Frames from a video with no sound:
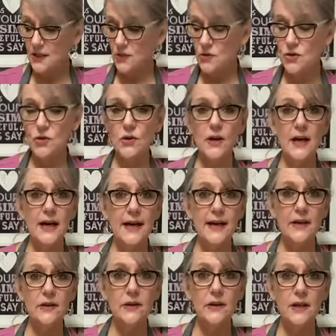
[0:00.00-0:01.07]
Use your
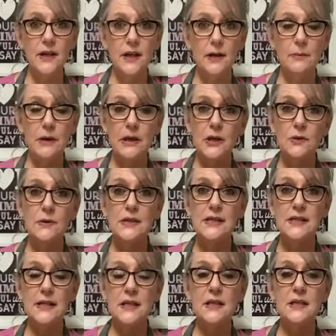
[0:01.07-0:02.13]
iron, but you would
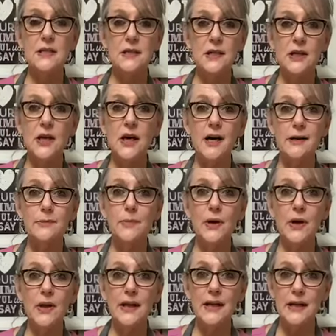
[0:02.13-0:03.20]
set it to the cotton
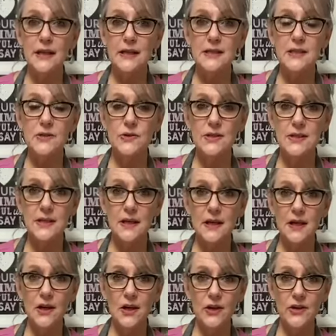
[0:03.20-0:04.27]
polyester
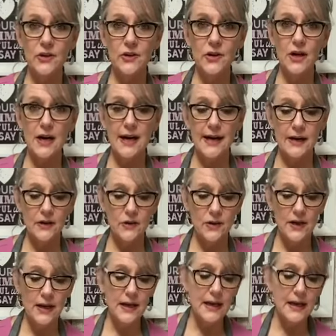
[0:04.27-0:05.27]
setting on your iron,